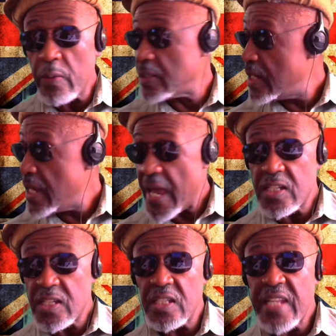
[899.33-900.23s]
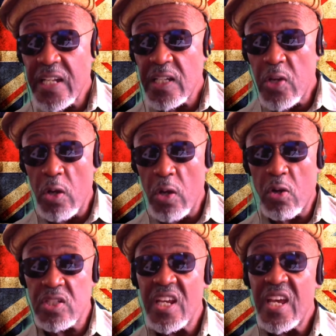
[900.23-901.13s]
And it's a negative current because
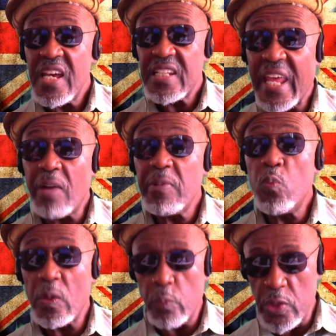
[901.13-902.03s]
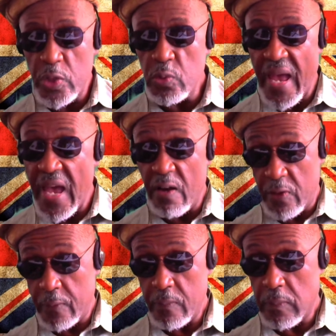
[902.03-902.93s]
they're going wanting what you have.
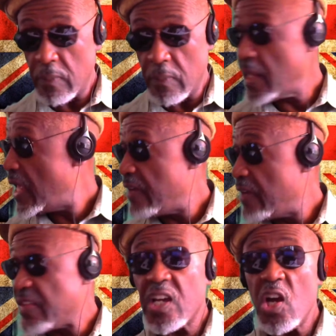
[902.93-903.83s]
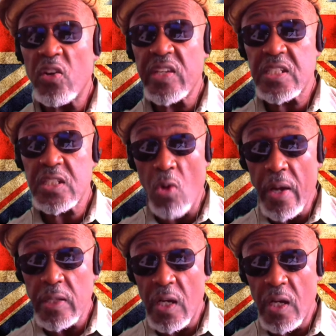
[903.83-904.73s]
If that current gets strong
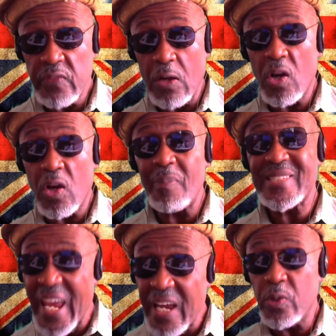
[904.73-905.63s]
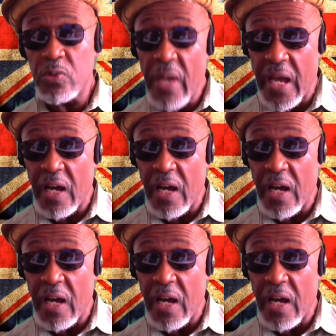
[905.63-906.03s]
enough, they're going to come and take what you have.